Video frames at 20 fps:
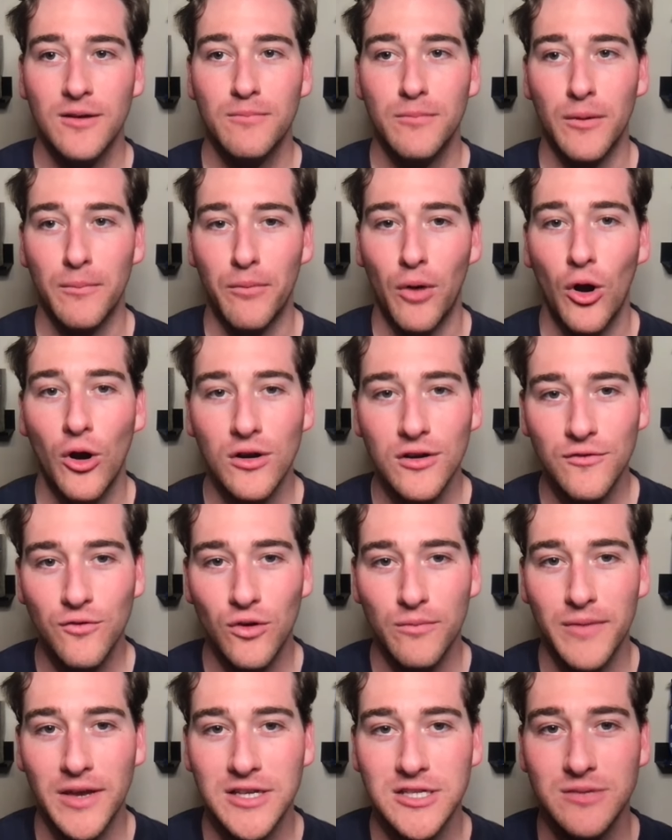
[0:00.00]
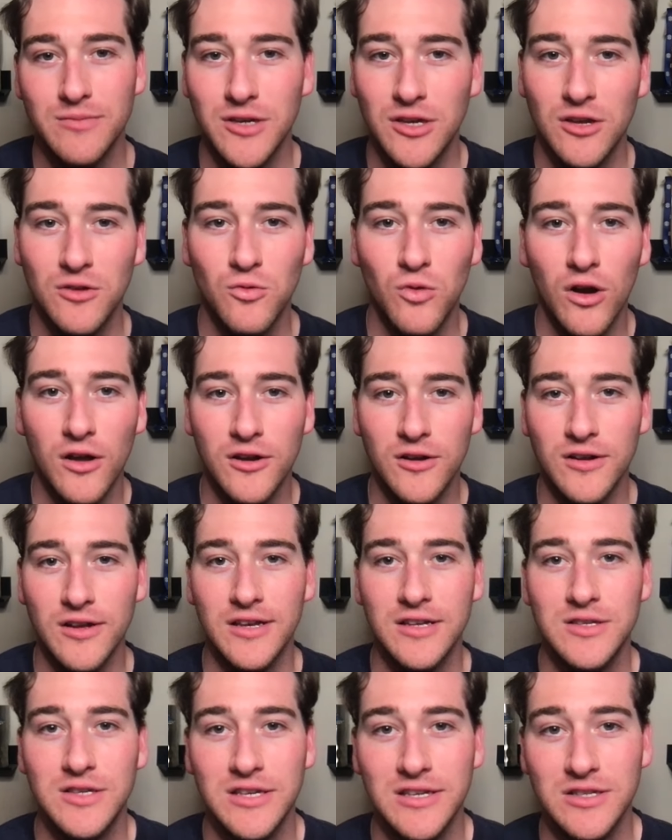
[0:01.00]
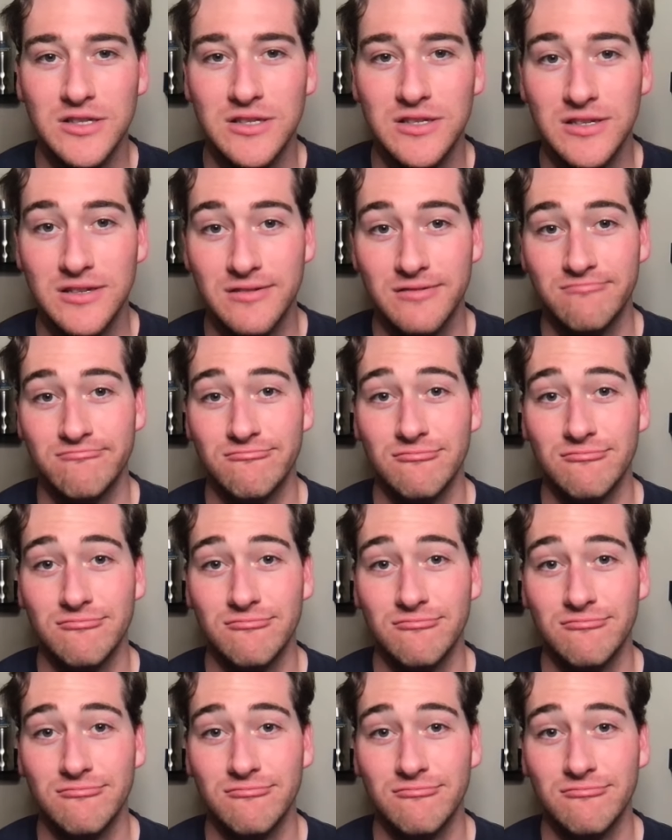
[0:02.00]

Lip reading: but part of what makes him a good runner is his